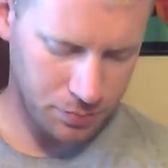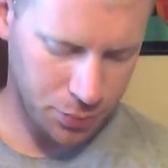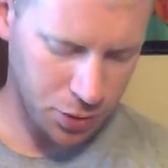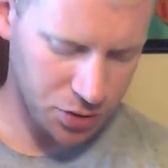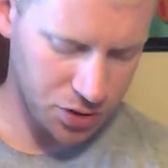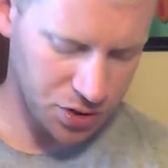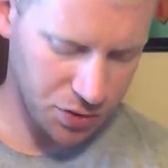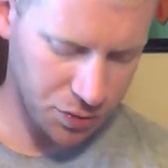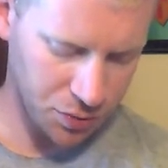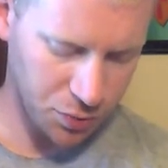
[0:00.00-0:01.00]

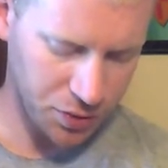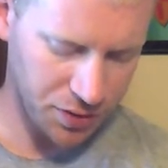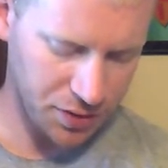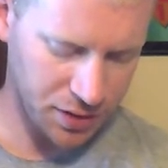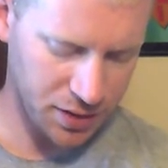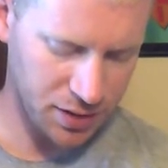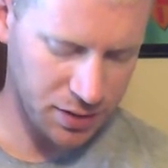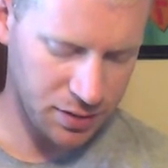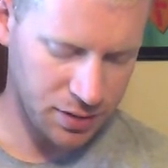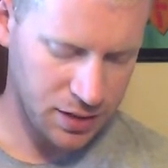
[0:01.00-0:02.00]
purchase with
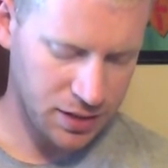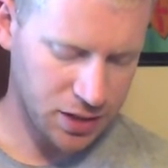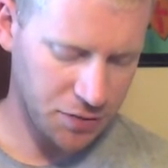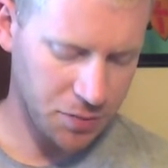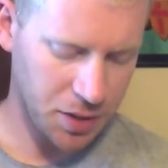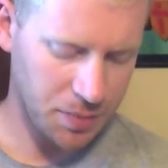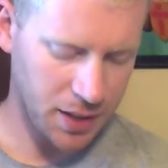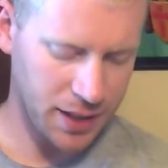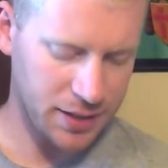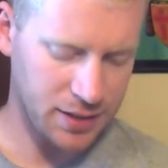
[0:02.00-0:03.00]
Devil May
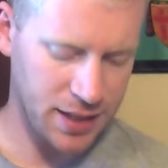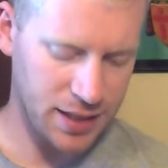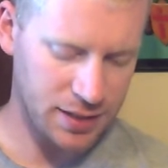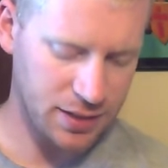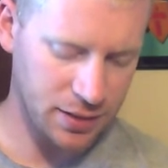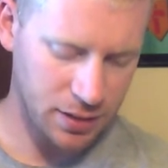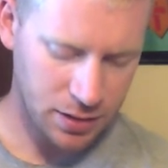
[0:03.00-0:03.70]
Pie Danny,